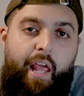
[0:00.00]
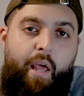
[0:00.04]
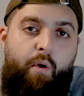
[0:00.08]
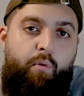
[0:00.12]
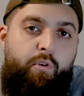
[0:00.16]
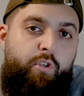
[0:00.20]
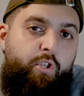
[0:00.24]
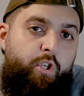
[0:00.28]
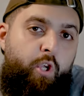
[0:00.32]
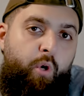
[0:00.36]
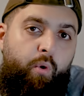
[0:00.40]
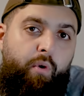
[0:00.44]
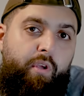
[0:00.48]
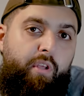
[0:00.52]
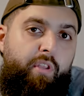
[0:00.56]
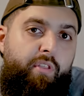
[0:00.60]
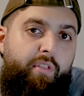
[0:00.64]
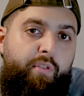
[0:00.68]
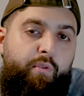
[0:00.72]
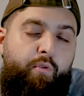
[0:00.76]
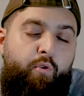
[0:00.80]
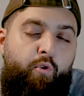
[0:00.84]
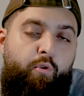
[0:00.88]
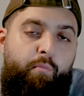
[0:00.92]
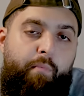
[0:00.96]
I was going
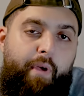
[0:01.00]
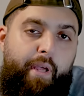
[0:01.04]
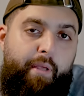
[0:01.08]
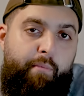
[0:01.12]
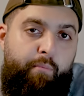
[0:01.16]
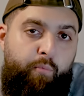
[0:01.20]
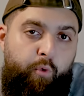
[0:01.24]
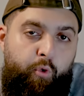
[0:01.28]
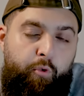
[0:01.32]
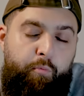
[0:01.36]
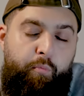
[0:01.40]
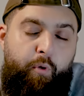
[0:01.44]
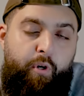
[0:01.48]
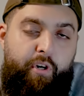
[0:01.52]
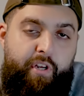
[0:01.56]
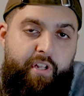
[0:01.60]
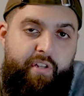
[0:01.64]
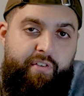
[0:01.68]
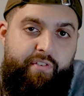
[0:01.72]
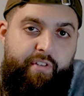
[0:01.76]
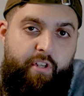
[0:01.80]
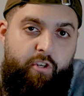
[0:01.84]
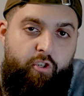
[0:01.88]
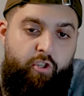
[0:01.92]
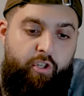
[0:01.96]
through my mood boarding
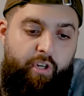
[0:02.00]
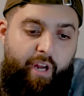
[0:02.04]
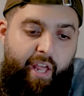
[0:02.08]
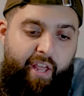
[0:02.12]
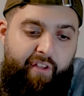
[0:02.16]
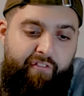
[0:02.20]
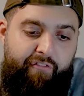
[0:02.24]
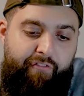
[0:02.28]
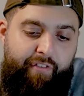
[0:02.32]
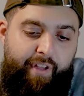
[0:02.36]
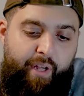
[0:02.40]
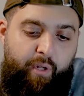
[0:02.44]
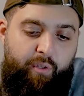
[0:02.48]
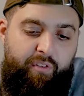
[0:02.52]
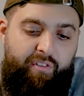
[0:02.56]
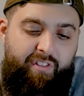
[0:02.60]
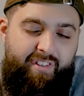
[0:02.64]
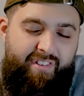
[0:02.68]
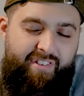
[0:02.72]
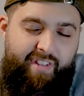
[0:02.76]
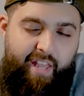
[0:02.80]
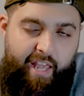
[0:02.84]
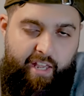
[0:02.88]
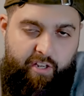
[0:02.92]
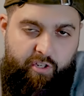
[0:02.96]
session, I found
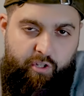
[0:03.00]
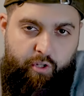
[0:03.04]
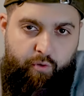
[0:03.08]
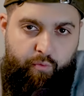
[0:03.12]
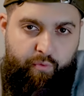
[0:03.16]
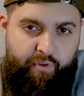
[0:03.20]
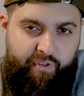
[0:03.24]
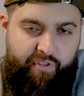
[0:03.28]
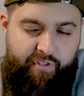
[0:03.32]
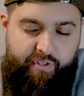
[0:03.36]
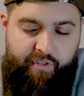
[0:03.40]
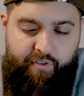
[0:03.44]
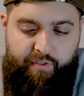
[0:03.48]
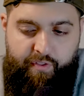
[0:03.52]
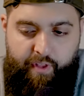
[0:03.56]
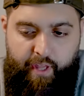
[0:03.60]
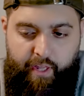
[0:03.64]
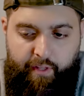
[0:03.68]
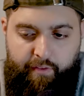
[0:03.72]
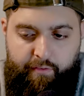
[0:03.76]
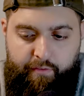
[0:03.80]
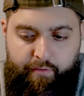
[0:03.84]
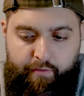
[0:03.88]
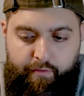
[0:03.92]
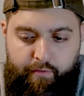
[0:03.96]
this asterisk
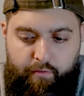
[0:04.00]
that